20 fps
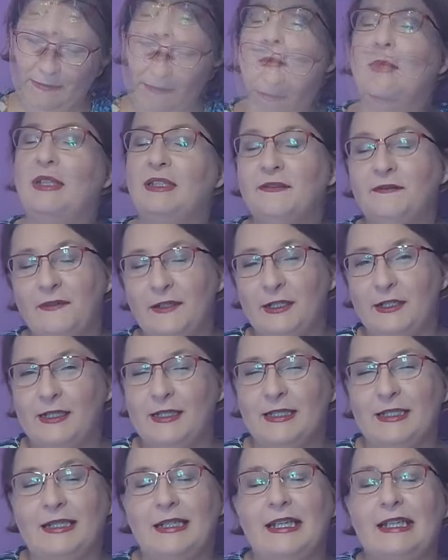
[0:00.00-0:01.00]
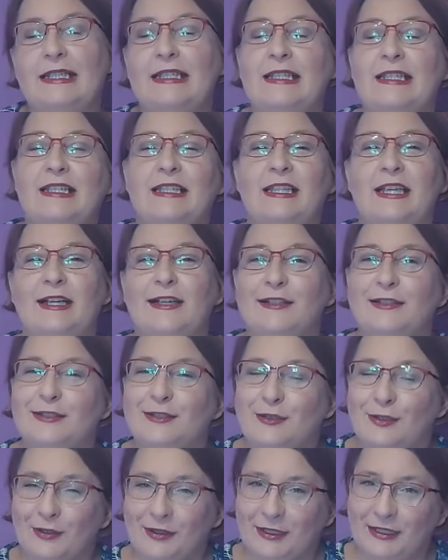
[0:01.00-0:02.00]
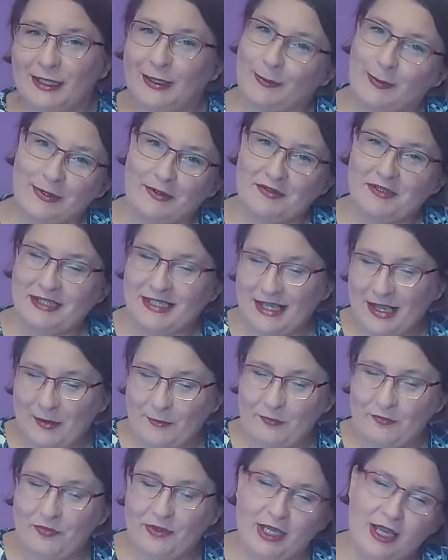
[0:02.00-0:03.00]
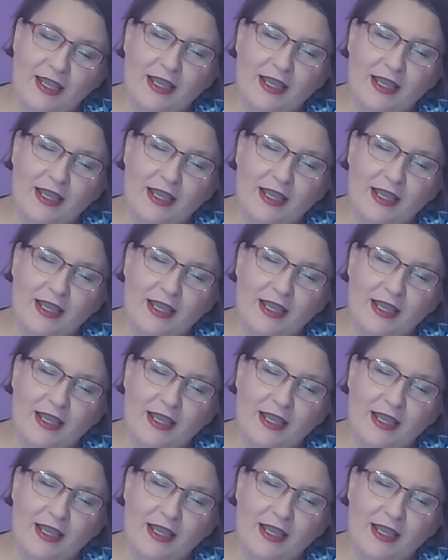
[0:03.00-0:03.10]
But first, let's start talking about Sam.